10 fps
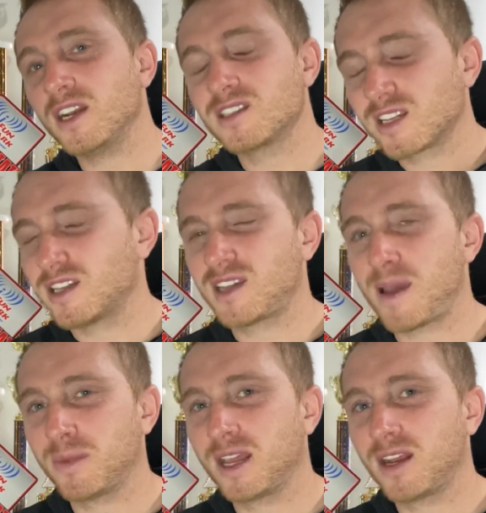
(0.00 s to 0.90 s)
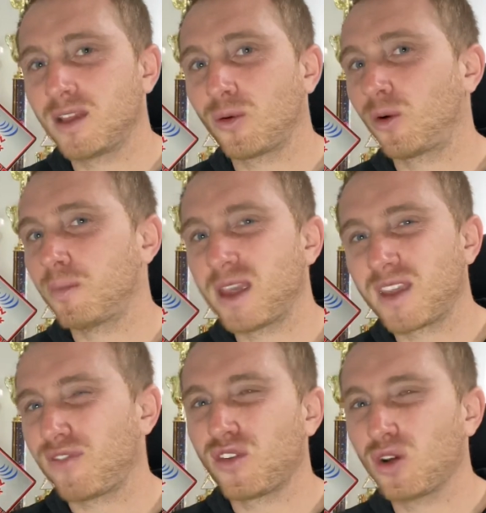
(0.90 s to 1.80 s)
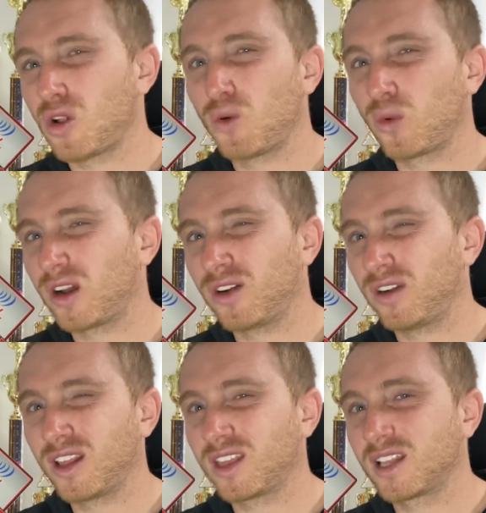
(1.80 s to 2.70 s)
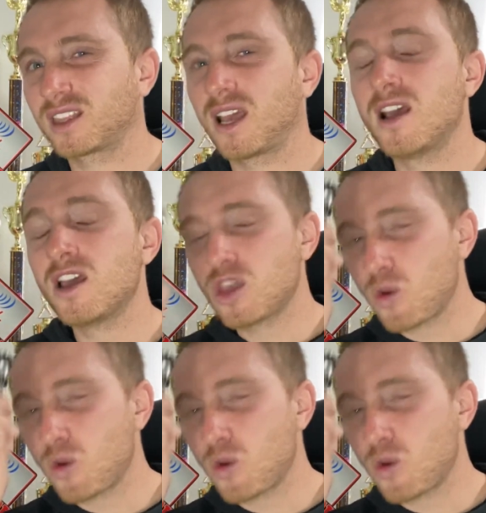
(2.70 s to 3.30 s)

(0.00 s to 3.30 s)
it doesn't contaminate it or make it feel all weird or anything like that.